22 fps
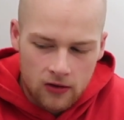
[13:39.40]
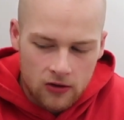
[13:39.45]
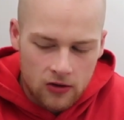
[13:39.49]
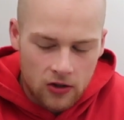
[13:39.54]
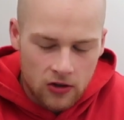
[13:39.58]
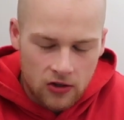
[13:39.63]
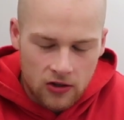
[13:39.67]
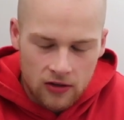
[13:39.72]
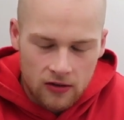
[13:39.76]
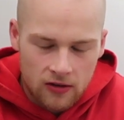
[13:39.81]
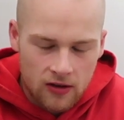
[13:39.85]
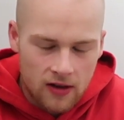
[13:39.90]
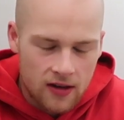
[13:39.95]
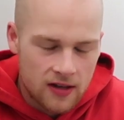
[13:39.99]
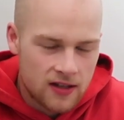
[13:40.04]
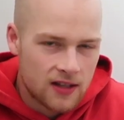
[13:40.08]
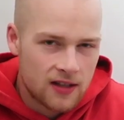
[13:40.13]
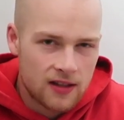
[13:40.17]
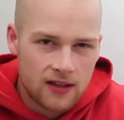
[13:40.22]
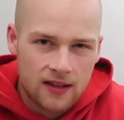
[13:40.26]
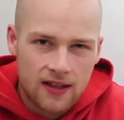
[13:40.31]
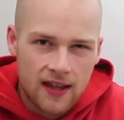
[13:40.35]

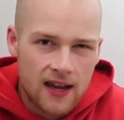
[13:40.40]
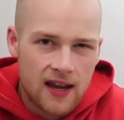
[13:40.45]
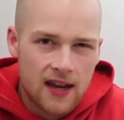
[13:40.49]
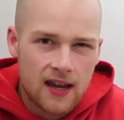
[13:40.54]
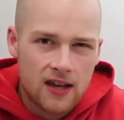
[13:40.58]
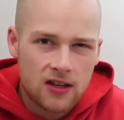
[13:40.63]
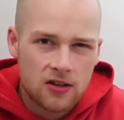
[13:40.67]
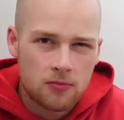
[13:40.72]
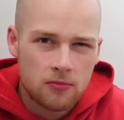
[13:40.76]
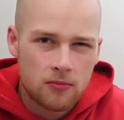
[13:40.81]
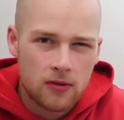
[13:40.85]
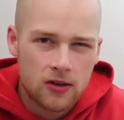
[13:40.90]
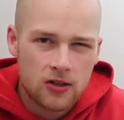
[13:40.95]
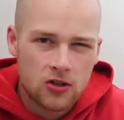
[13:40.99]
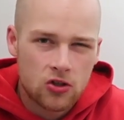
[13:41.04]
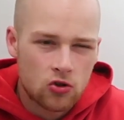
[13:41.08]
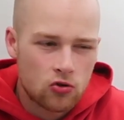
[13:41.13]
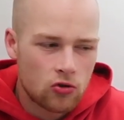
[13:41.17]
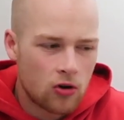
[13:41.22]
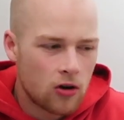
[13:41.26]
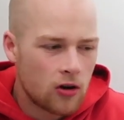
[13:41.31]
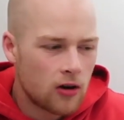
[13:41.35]
isn't there as
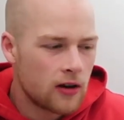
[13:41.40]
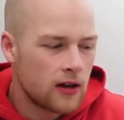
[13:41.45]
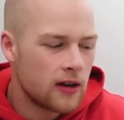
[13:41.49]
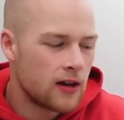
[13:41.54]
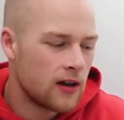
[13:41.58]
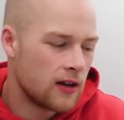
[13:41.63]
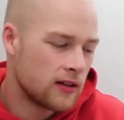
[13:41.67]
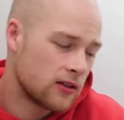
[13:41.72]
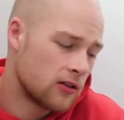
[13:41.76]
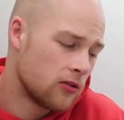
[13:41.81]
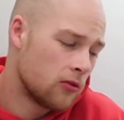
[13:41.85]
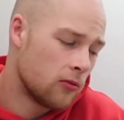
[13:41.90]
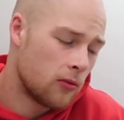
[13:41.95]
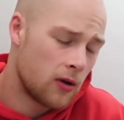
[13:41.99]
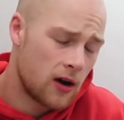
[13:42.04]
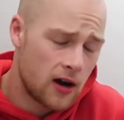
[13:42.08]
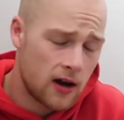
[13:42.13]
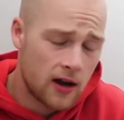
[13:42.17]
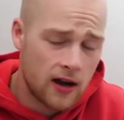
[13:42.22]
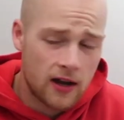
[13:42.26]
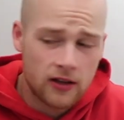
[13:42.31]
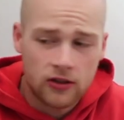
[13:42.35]
strongly. I don't know
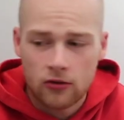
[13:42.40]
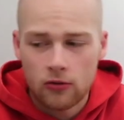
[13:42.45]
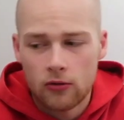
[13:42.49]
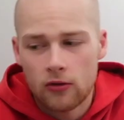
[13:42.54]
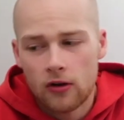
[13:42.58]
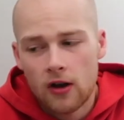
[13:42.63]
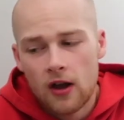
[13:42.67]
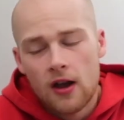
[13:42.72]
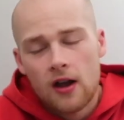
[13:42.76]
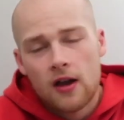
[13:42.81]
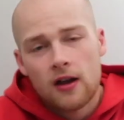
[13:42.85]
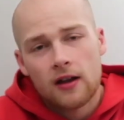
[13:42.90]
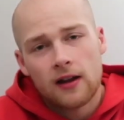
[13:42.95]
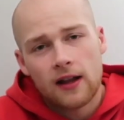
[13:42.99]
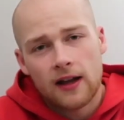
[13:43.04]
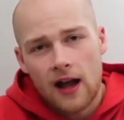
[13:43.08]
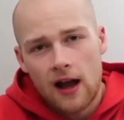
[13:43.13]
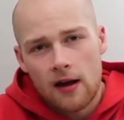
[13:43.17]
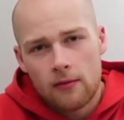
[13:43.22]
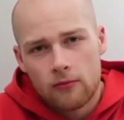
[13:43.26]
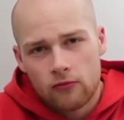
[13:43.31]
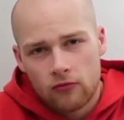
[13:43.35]
why. I don't know.
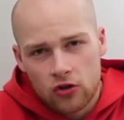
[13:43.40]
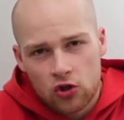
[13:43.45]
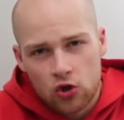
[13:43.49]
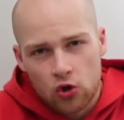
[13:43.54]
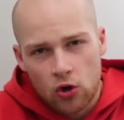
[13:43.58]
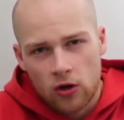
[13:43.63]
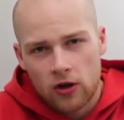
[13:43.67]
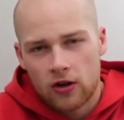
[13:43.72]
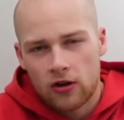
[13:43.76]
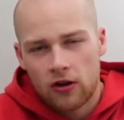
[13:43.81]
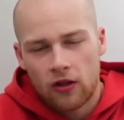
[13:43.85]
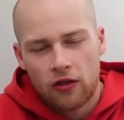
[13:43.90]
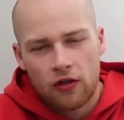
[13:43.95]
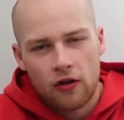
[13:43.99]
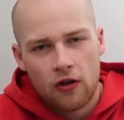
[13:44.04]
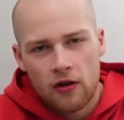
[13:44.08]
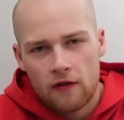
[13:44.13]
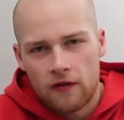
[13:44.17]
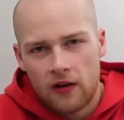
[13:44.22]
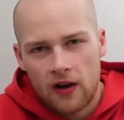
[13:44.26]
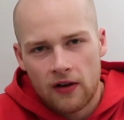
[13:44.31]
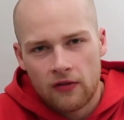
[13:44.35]
Like I'm restricted to
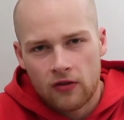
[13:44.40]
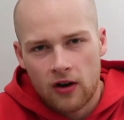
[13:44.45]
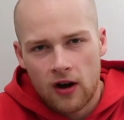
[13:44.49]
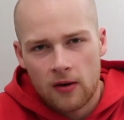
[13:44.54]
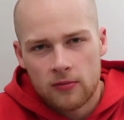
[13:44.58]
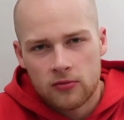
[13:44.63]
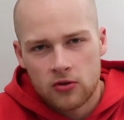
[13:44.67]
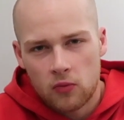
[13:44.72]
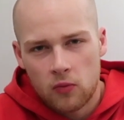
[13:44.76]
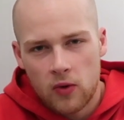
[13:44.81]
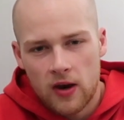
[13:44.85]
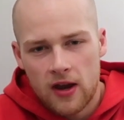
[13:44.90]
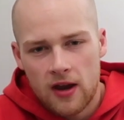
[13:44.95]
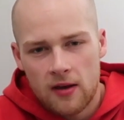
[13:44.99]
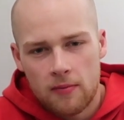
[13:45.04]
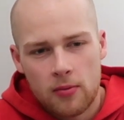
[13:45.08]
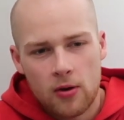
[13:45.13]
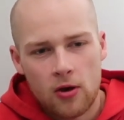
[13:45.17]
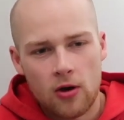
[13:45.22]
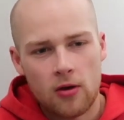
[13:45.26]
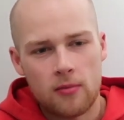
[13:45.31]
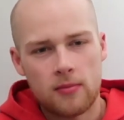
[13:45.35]
35 grams of
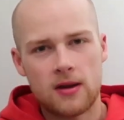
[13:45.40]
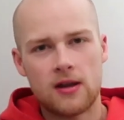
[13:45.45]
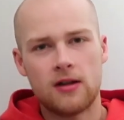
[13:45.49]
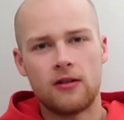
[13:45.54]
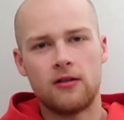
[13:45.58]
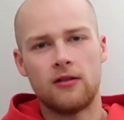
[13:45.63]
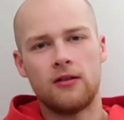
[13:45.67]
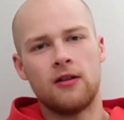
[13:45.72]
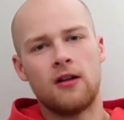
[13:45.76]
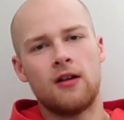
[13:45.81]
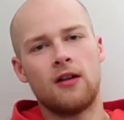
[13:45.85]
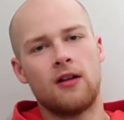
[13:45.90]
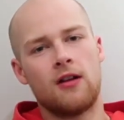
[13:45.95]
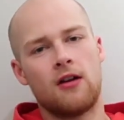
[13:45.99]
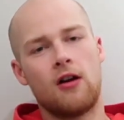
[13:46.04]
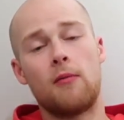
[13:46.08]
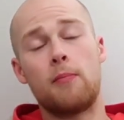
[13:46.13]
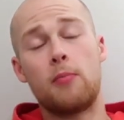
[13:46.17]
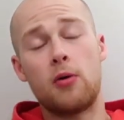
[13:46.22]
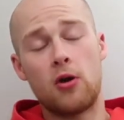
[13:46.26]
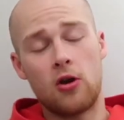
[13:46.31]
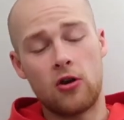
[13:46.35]
whey per meal
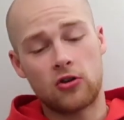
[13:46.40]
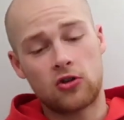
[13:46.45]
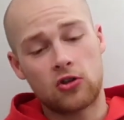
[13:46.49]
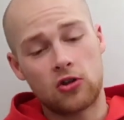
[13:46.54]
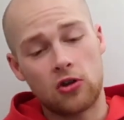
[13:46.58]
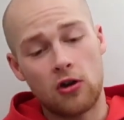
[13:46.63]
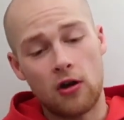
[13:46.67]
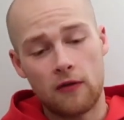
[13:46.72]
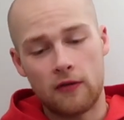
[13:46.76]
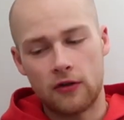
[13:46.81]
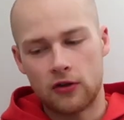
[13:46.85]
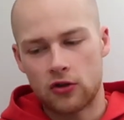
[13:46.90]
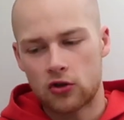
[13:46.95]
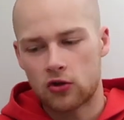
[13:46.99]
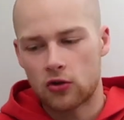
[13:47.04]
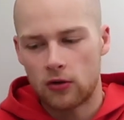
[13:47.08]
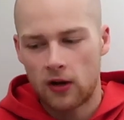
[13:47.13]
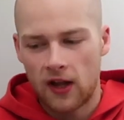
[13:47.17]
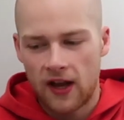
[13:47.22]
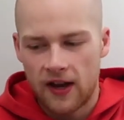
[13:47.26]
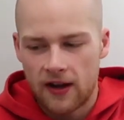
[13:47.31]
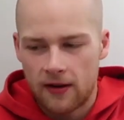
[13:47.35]
or per serving,
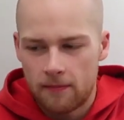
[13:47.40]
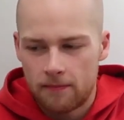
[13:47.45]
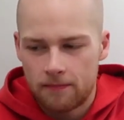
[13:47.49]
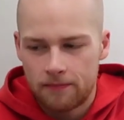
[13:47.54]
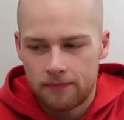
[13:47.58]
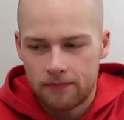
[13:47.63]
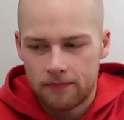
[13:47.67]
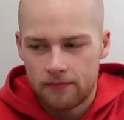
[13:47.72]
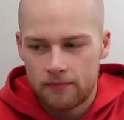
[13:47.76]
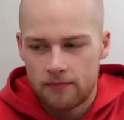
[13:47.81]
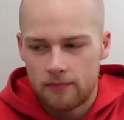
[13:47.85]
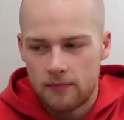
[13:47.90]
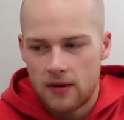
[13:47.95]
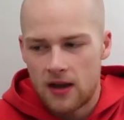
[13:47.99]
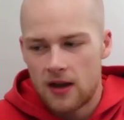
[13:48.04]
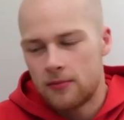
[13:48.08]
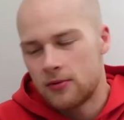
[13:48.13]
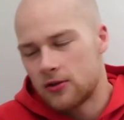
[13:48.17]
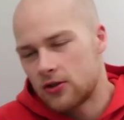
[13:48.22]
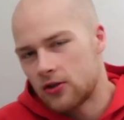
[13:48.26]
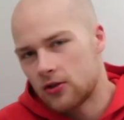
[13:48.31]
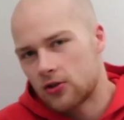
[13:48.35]
so like
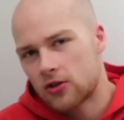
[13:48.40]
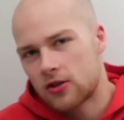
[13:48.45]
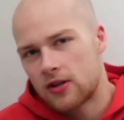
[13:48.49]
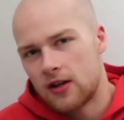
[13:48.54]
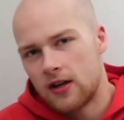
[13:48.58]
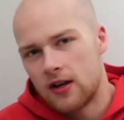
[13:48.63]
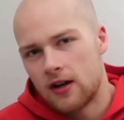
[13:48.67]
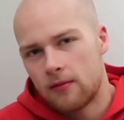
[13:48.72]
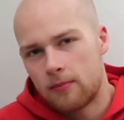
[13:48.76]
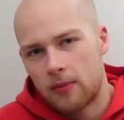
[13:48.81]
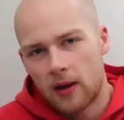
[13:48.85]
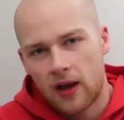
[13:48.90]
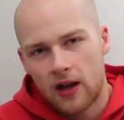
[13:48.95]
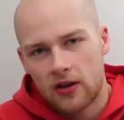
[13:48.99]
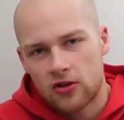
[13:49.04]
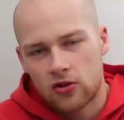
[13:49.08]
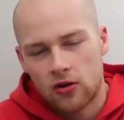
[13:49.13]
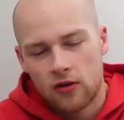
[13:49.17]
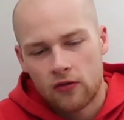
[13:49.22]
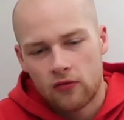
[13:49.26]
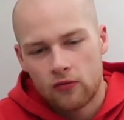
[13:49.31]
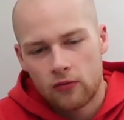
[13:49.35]
maybe you just need a bigger
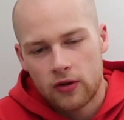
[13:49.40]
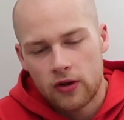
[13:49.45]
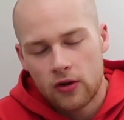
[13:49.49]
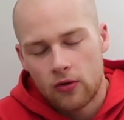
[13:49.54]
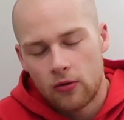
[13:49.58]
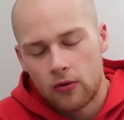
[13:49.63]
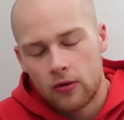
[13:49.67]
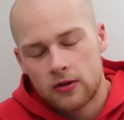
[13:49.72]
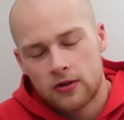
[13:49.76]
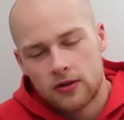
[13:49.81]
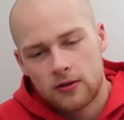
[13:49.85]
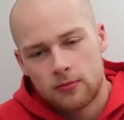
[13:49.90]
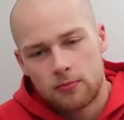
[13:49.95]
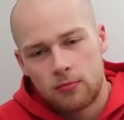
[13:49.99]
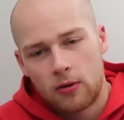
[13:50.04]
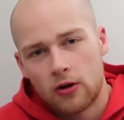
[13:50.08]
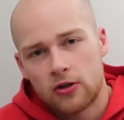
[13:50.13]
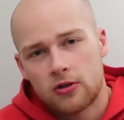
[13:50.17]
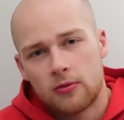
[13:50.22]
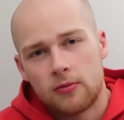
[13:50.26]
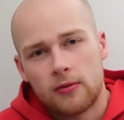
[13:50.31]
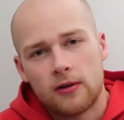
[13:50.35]
serving with your oats,
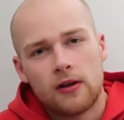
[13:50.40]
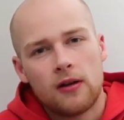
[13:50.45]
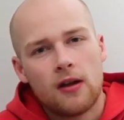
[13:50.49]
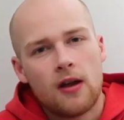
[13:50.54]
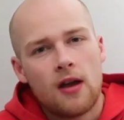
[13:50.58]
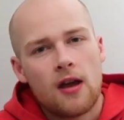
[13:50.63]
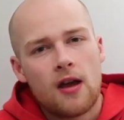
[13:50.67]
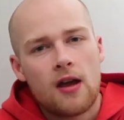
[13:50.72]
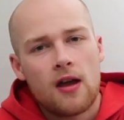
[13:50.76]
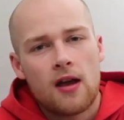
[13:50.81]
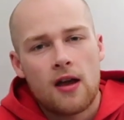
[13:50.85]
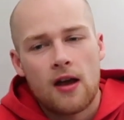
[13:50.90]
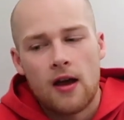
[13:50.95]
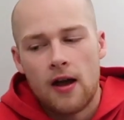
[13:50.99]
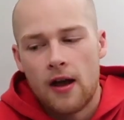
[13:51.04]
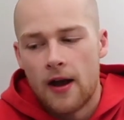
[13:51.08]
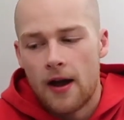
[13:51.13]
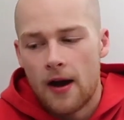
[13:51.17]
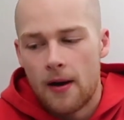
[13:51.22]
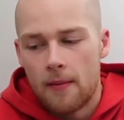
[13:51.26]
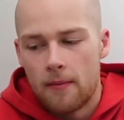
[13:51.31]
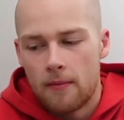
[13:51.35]
possibly.
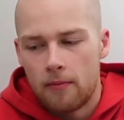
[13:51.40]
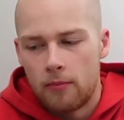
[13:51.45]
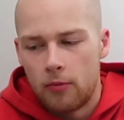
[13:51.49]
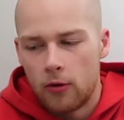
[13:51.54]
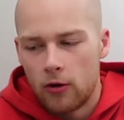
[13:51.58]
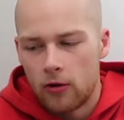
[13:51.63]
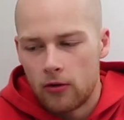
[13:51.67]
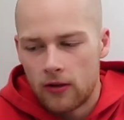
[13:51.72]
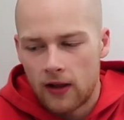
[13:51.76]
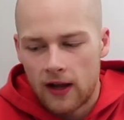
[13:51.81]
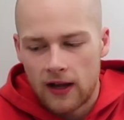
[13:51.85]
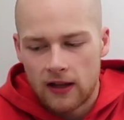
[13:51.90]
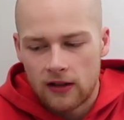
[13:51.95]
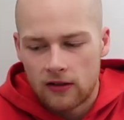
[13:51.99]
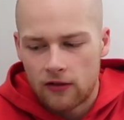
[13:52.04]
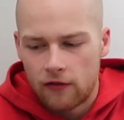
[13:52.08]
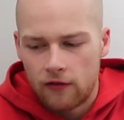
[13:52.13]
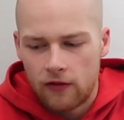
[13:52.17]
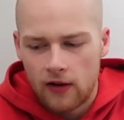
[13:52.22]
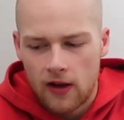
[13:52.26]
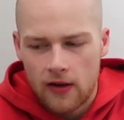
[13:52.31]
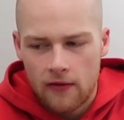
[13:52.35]
But like the
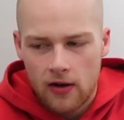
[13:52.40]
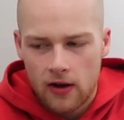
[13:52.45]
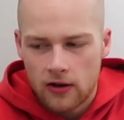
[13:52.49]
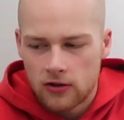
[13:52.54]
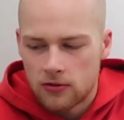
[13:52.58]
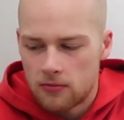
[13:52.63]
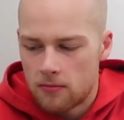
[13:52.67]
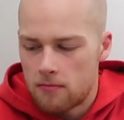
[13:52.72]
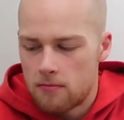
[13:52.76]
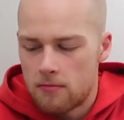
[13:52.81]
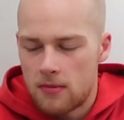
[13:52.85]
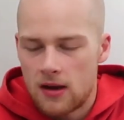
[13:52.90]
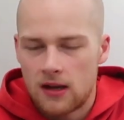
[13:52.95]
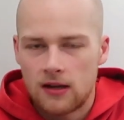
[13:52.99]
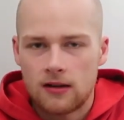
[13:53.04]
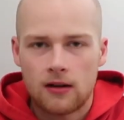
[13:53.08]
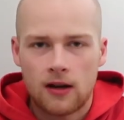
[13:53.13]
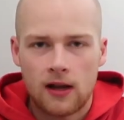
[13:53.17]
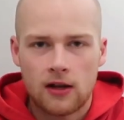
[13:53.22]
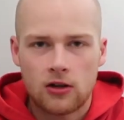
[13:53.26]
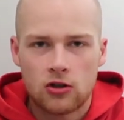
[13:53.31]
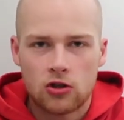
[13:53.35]
flavor is
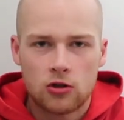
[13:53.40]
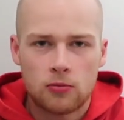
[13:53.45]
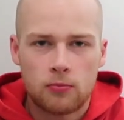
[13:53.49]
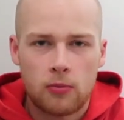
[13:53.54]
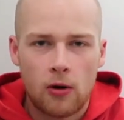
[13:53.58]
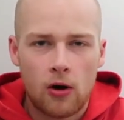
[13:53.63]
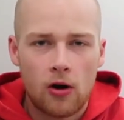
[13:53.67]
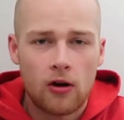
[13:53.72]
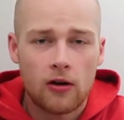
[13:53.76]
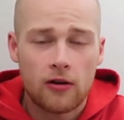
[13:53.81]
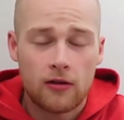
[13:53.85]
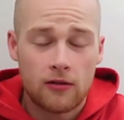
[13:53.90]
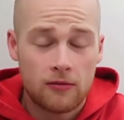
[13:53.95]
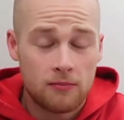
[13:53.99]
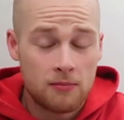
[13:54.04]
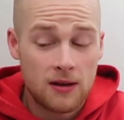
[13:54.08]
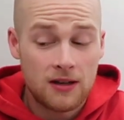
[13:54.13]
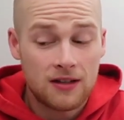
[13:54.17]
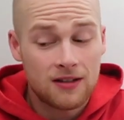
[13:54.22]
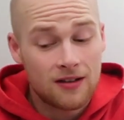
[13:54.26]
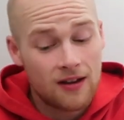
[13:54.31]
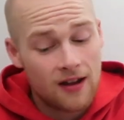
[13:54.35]
mint, like spot on.
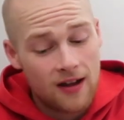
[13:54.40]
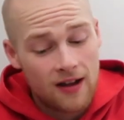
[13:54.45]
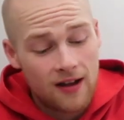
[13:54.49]
Mint,